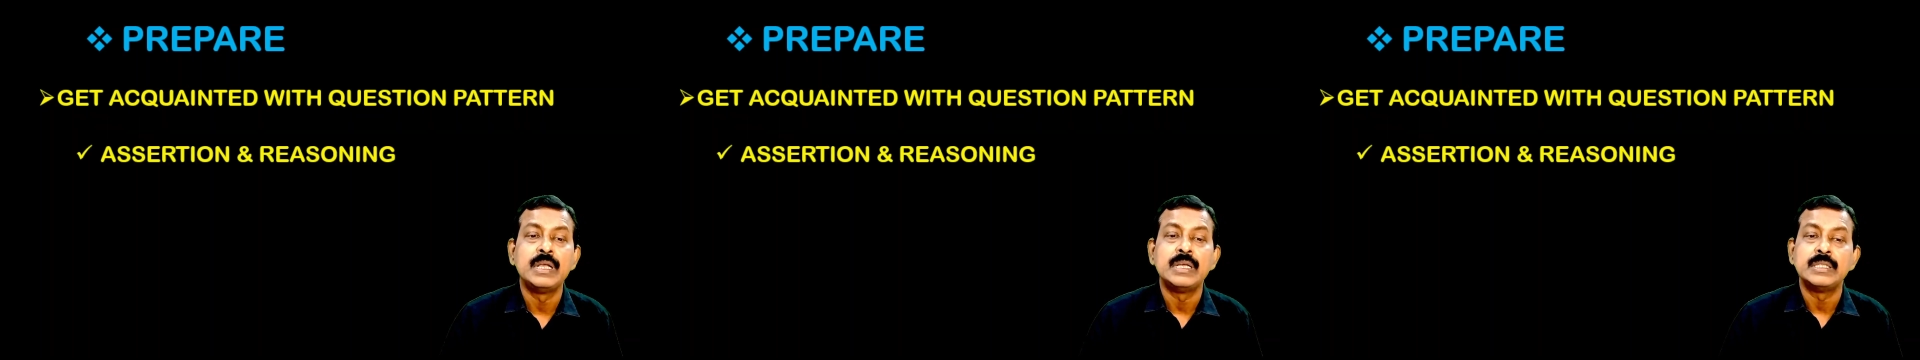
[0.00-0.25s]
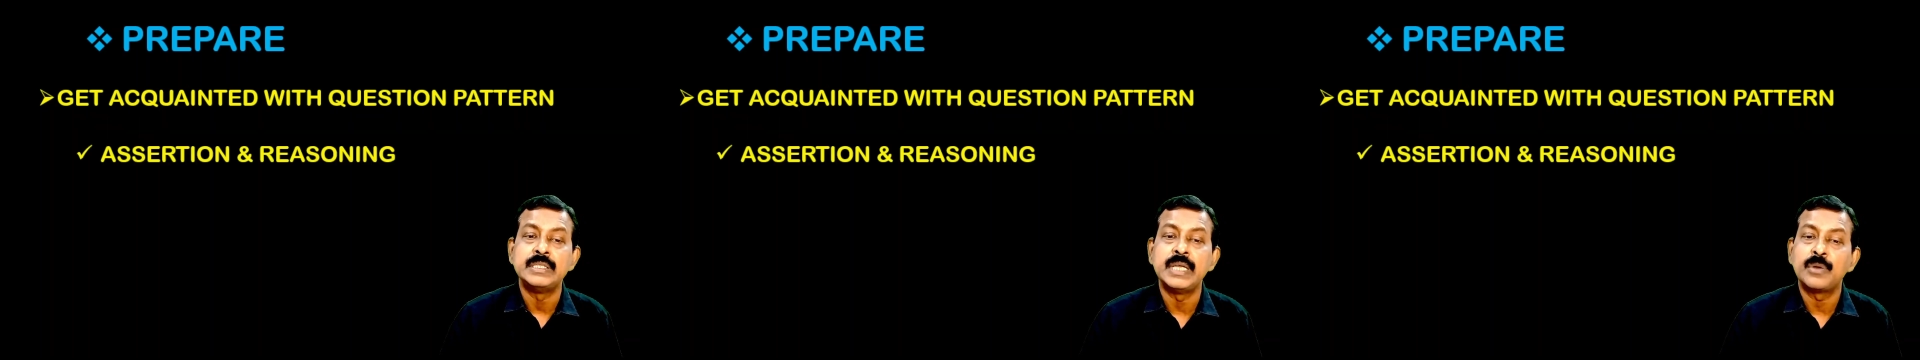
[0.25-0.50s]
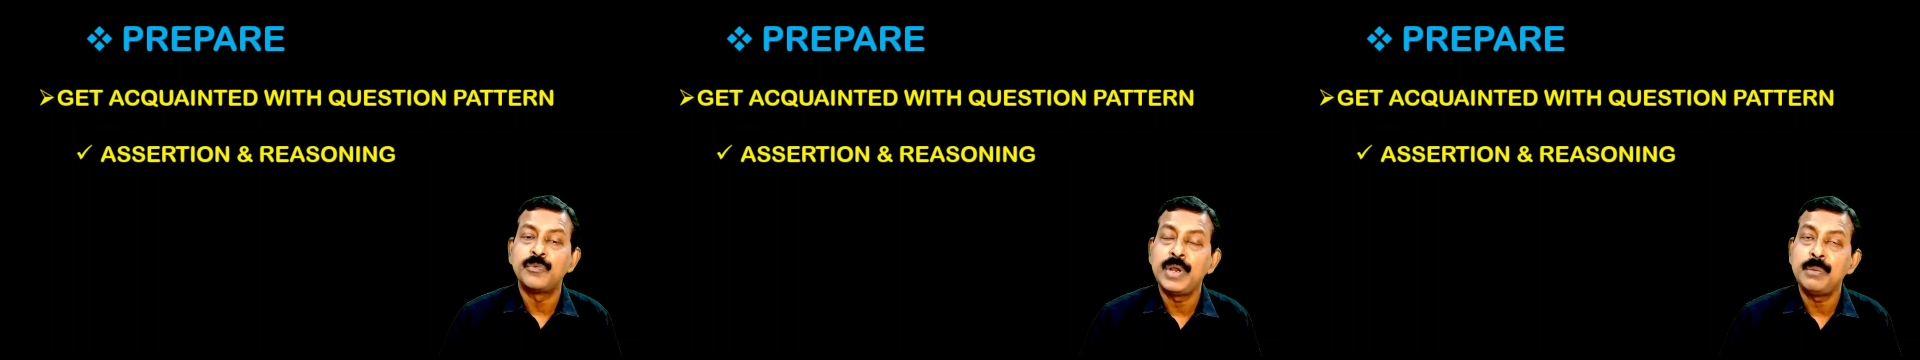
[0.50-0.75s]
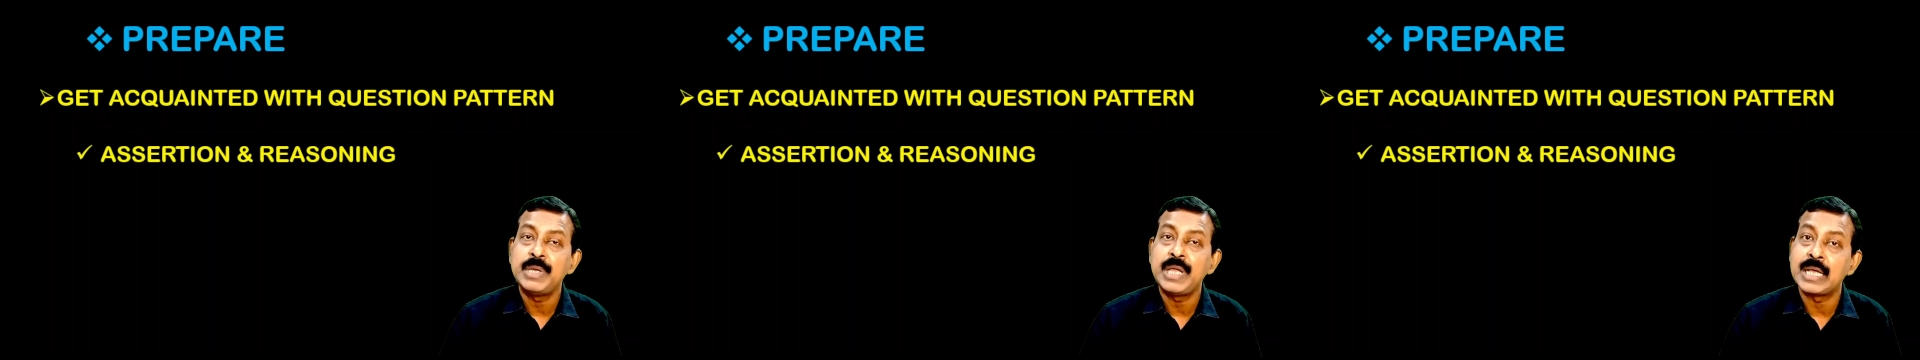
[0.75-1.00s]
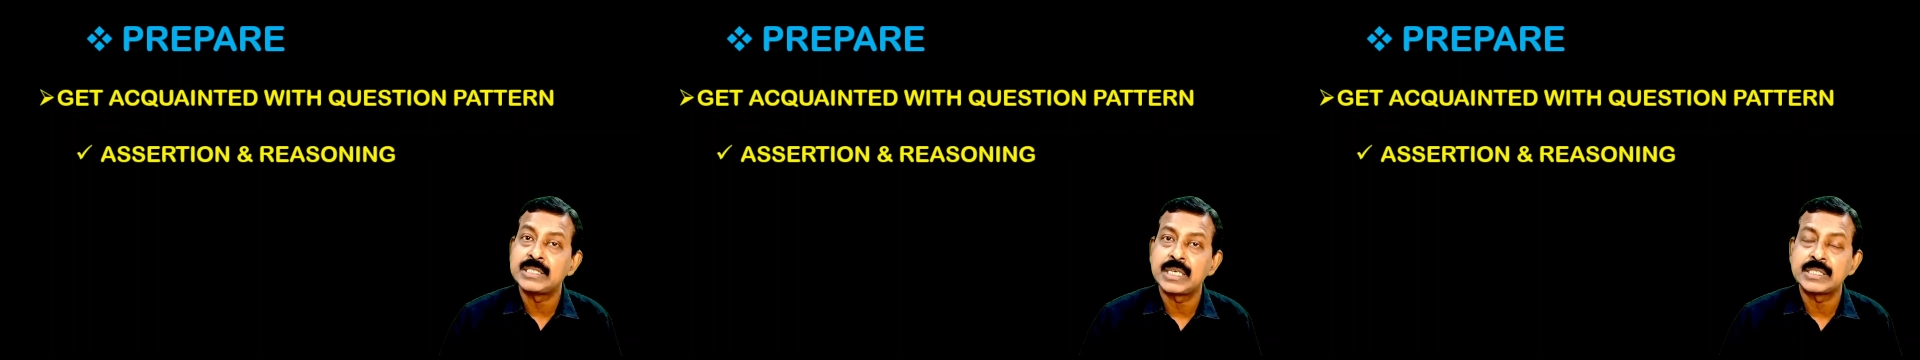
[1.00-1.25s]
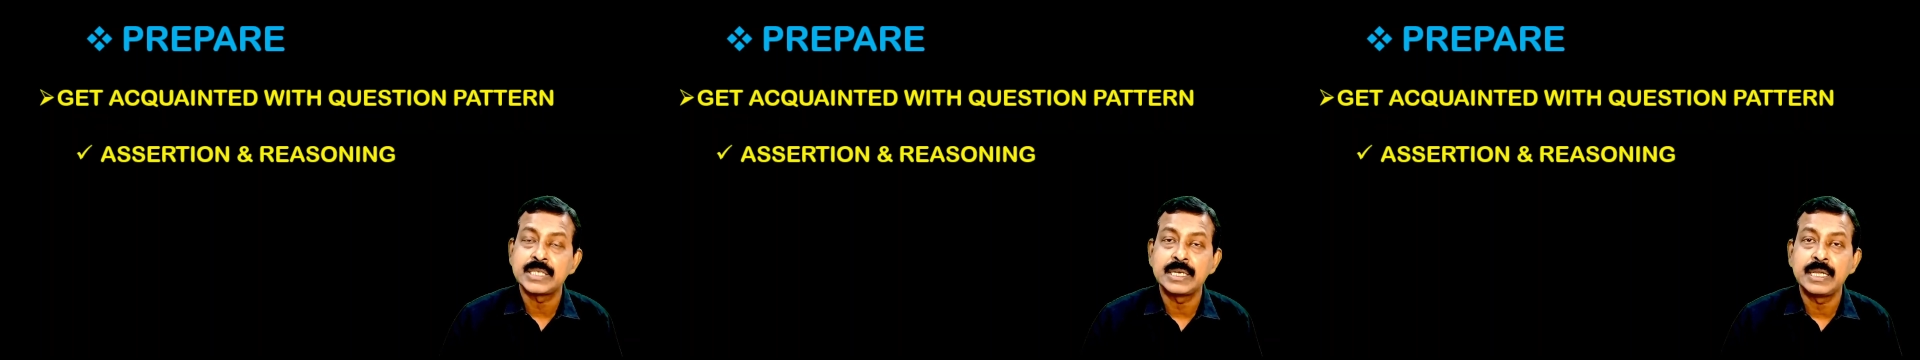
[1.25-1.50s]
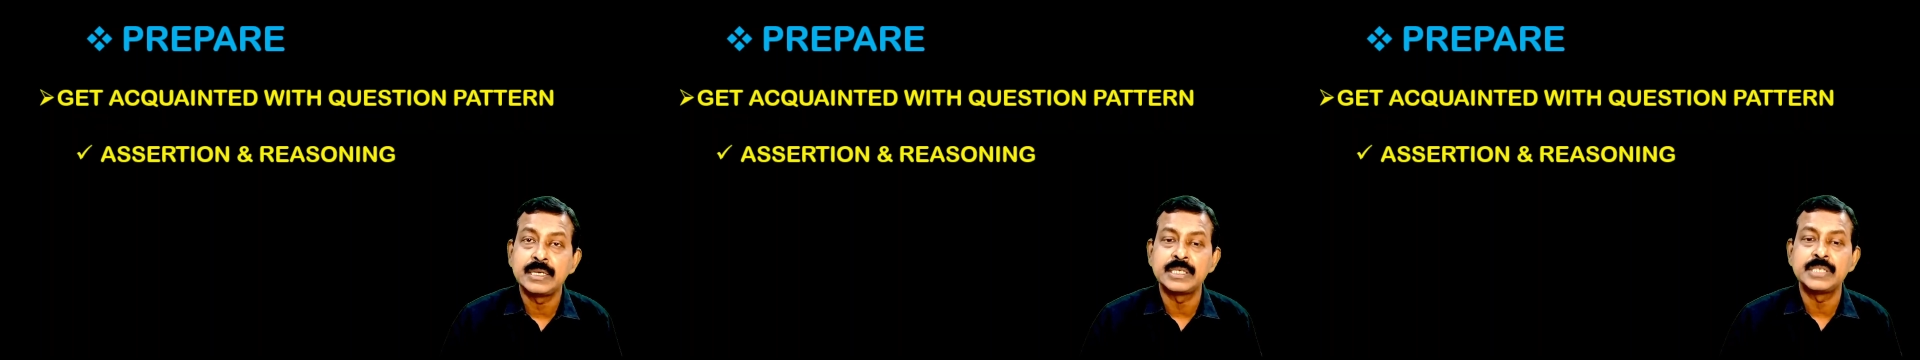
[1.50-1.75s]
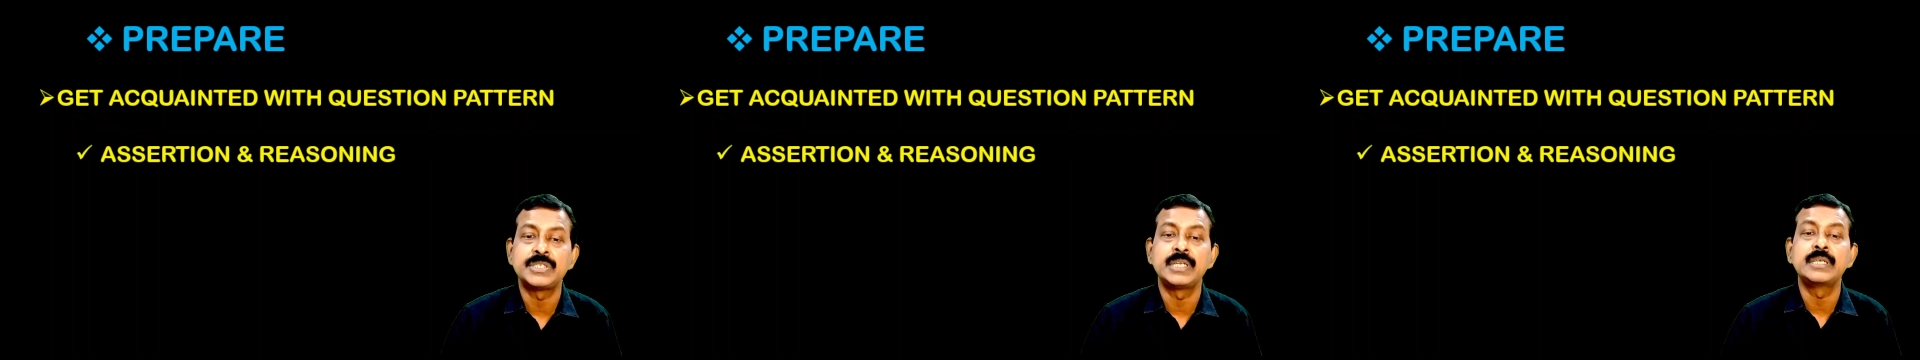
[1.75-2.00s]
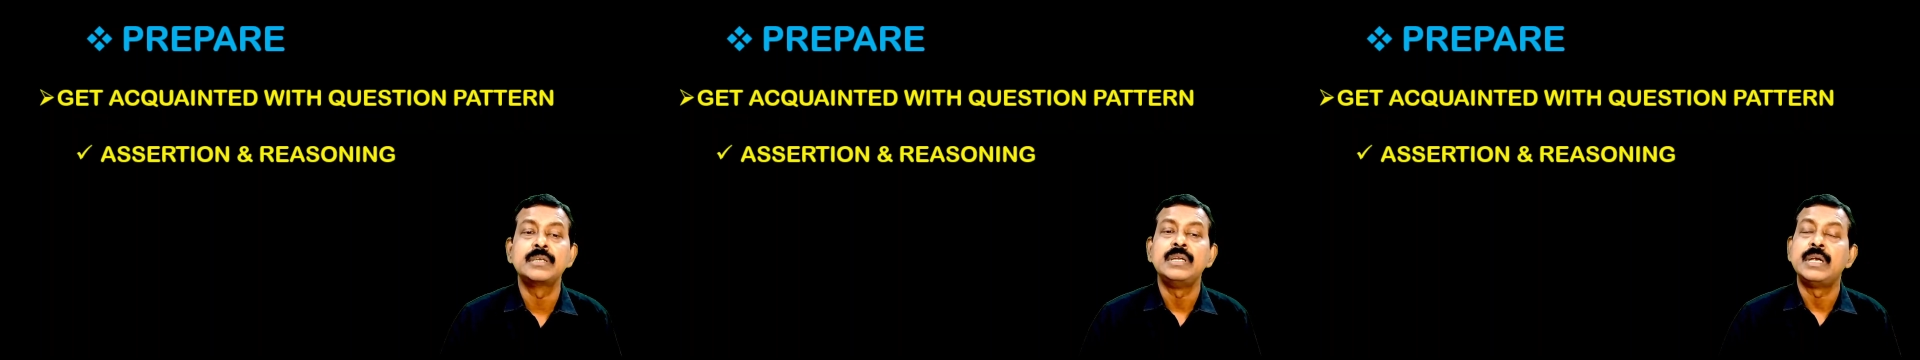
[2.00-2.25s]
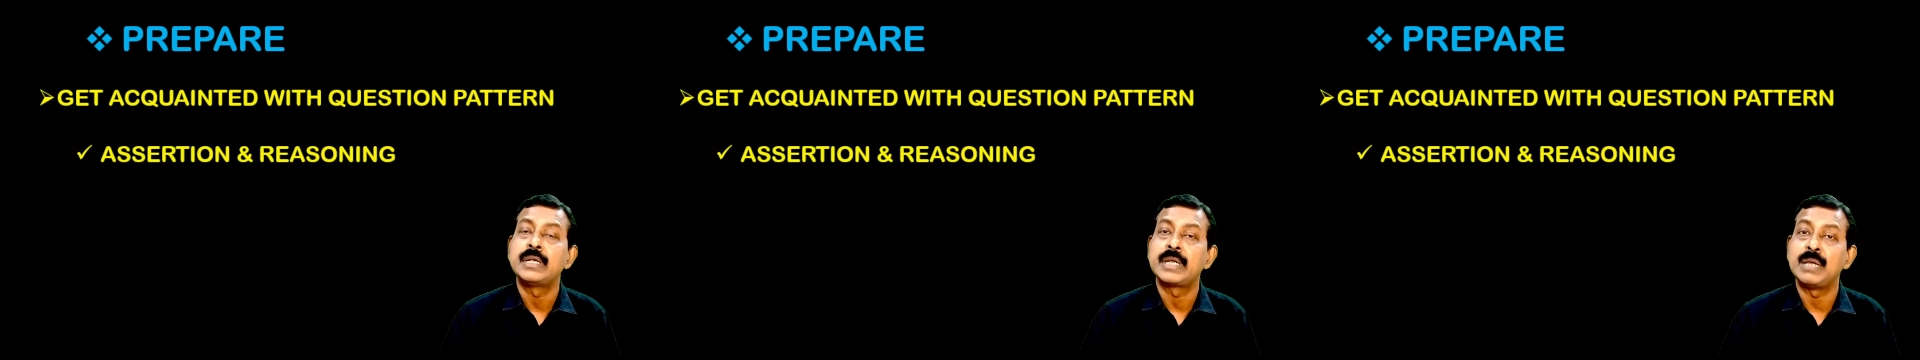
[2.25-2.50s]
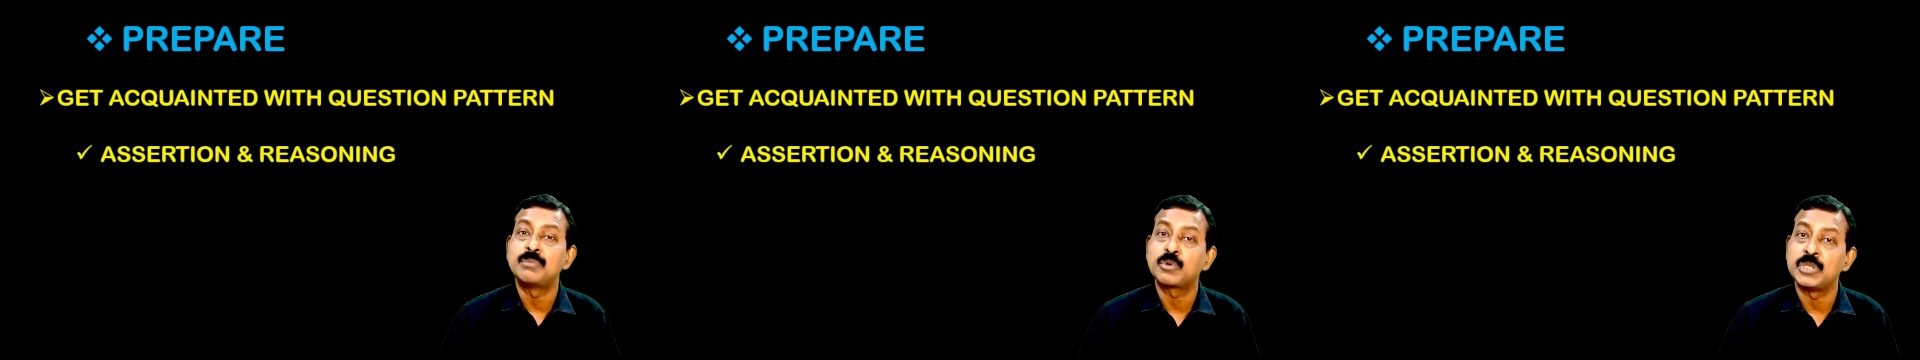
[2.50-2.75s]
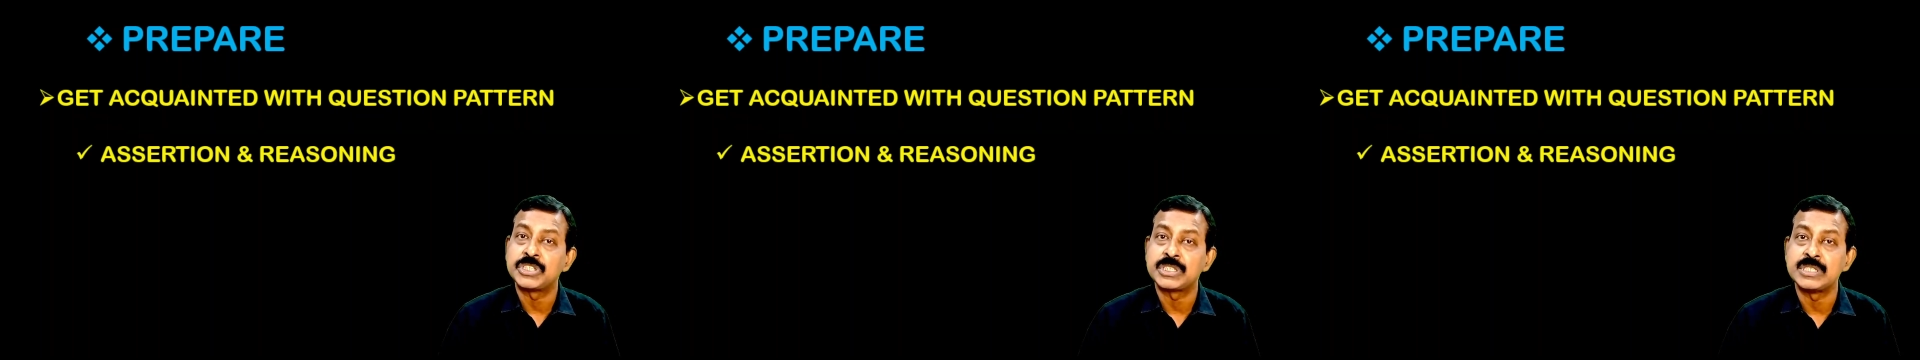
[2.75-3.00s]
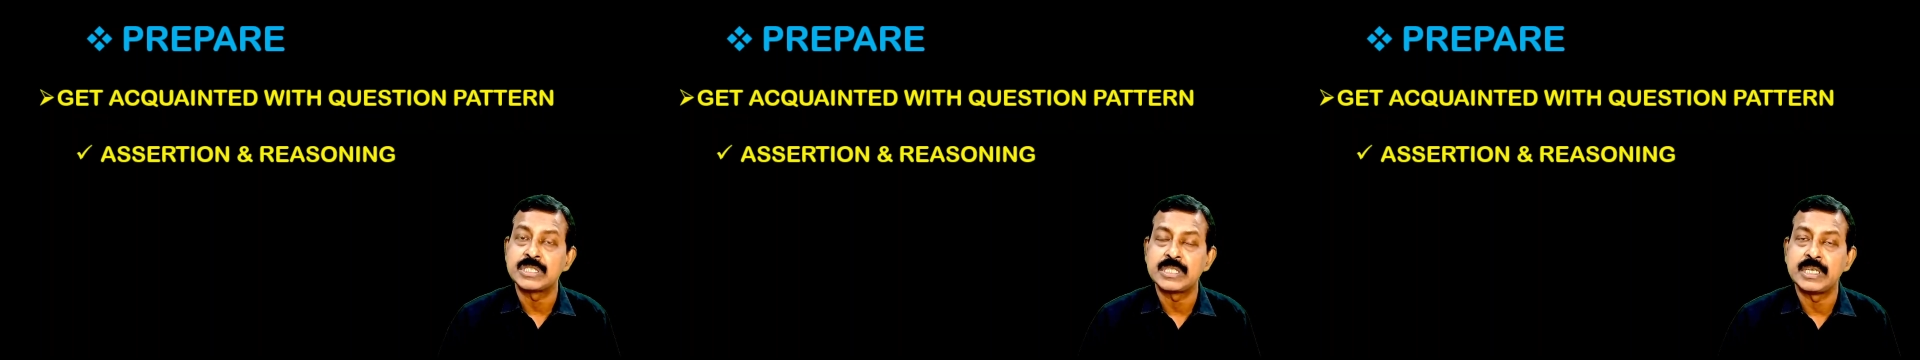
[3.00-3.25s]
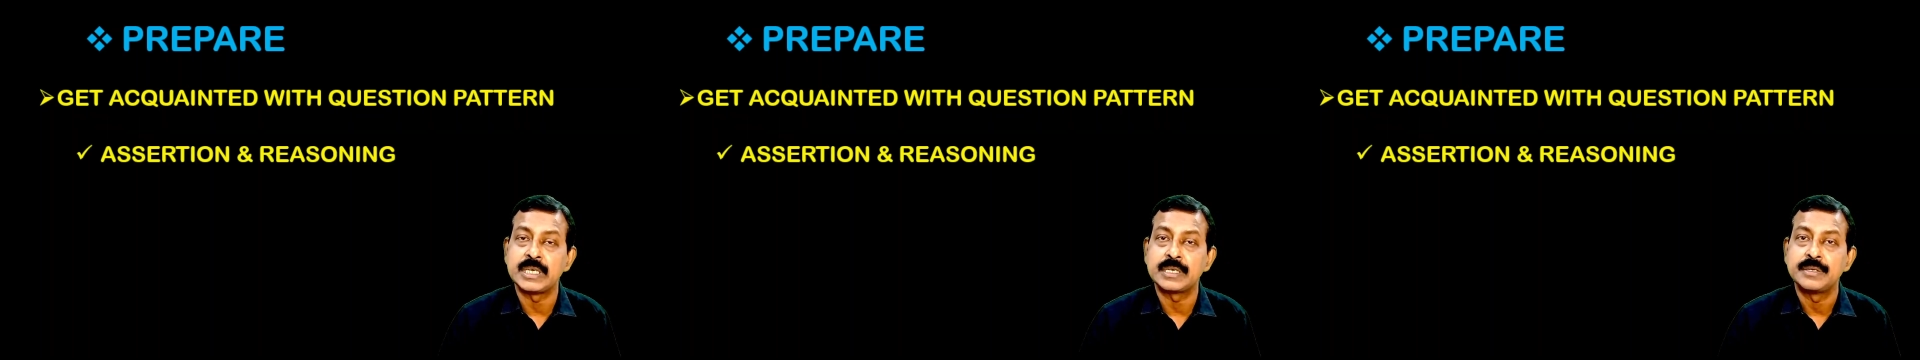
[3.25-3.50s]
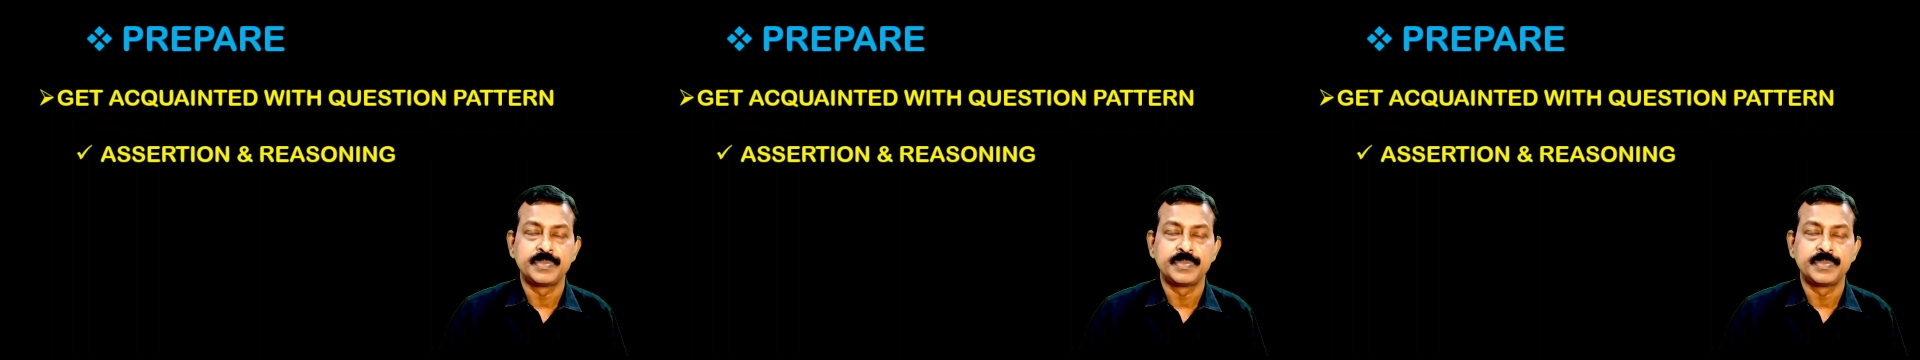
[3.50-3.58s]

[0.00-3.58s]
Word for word: There will be assertion and reasoning type questions there.